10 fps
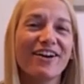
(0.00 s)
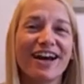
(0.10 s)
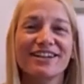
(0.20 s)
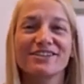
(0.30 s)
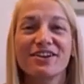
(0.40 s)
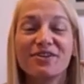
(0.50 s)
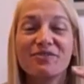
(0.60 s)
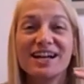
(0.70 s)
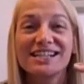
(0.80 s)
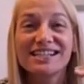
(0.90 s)
okay, so
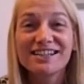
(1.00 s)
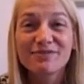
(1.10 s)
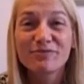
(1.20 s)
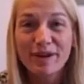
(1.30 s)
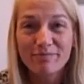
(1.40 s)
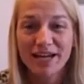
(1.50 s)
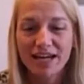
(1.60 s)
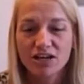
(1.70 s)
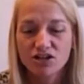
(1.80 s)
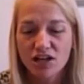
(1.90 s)
when I did the web
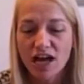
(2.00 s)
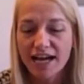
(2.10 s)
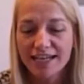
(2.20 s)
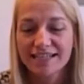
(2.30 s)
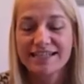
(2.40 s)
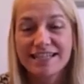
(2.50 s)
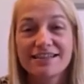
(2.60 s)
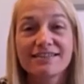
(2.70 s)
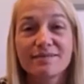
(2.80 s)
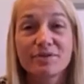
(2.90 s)
page, I can see
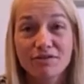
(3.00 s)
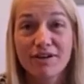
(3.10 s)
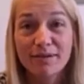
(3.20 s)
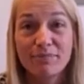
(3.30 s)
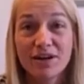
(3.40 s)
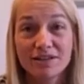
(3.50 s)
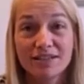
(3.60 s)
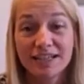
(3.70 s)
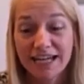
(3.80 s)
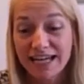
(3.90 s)
the subscribe
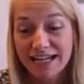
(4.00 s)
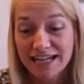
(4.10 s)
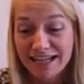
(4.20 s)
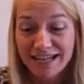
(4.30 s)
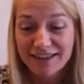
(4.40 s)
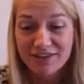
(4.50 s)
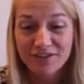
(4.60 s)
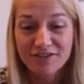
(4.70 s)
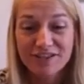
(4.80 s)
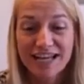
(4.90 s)
button in the
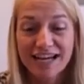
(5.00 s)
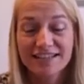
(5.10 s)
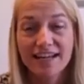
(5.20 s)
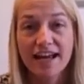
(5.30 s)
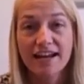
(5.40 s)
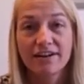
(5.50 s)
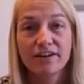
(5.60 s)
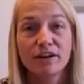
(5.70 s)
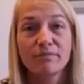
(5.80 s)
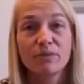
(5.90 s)
little text
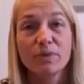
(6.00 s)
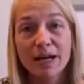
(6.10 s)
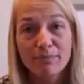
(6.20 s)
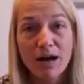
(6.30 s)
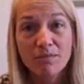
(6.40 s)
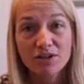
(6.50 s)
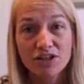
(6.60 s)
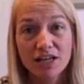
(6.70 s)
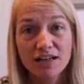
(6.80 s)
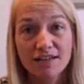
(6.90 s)
editor, but when I publish
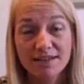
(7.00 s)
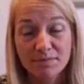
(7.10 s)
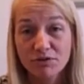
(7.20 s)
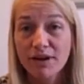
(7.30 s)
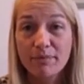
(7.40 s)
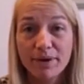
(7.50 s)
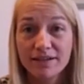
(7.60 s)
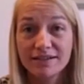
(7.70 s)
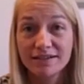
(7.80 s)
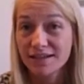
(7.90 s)
it, the subscribe
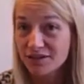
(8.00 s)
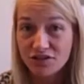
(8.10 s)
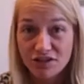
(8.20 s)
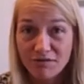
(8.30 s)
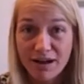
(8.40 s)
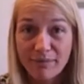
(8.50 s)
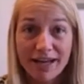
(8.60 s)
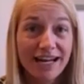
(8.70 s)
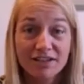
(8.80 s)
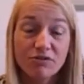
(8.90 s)
button doesn't show up.
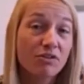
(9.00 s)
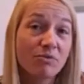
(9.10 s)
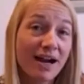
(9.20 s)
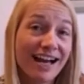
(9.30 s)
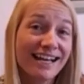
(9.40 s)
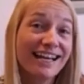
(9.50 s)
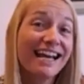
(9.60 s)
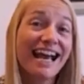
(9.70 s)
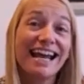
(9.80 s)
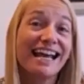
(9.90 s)
And I don't know why,
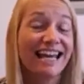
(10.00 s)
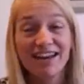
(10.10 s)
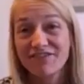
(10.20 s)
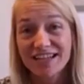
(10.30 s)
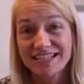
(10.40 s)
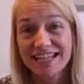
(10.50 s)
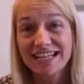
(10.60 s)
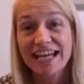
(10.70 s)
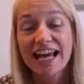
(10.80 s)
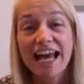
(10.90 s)
and I can't fix
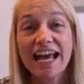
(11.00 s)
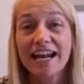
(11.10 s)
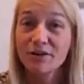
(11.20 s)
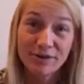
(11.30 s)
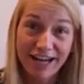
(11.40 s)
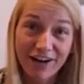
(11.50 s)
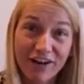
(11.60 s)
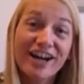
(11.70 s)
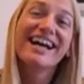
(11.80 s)
it, and I don't care.